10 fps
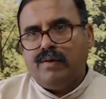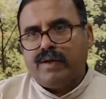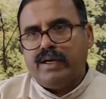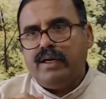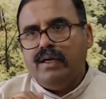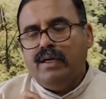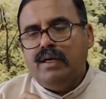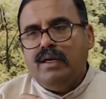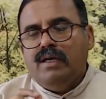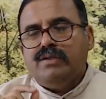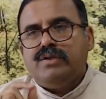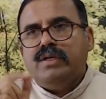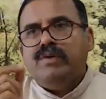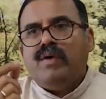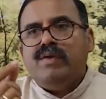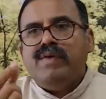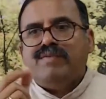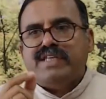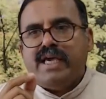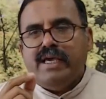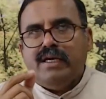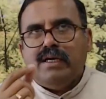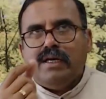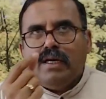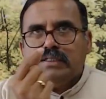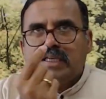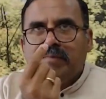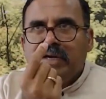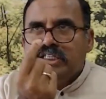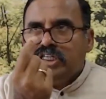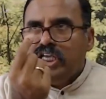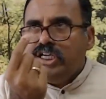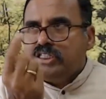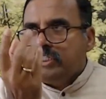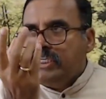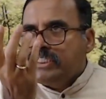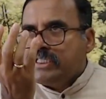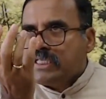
Okay. So in one way of saying, somebody sees a